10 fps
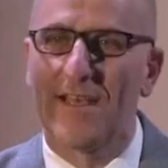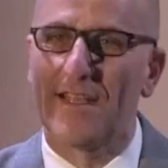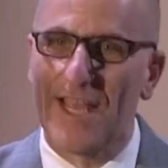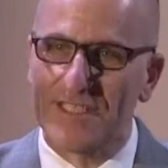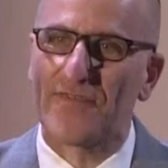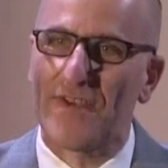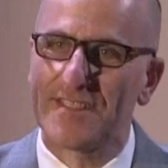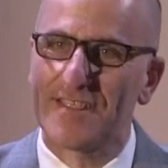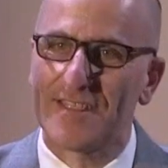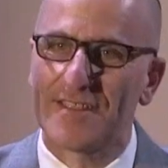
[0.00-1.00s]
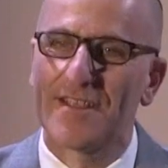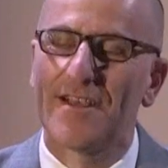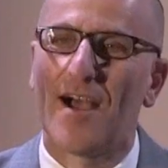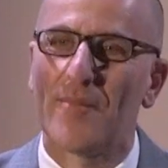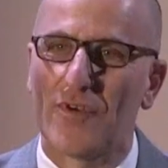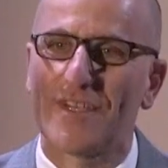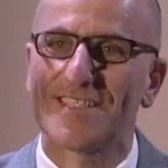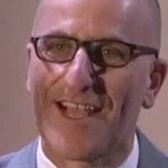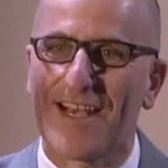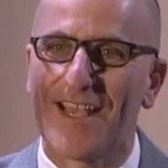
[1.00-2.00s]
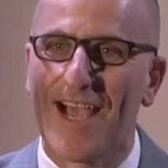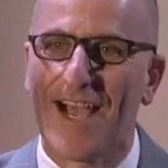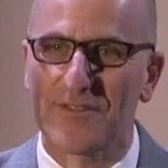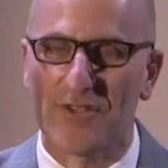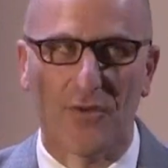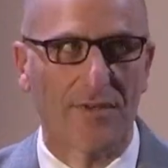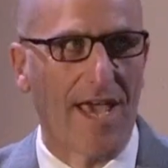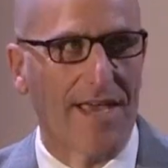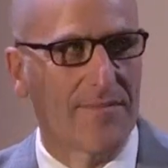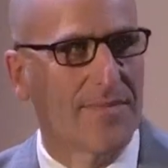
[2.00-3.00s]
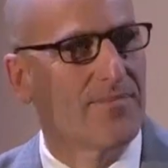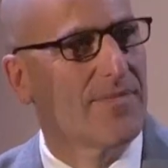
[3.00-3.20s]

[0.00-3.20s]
and let's face it, I'm not exactly a household name.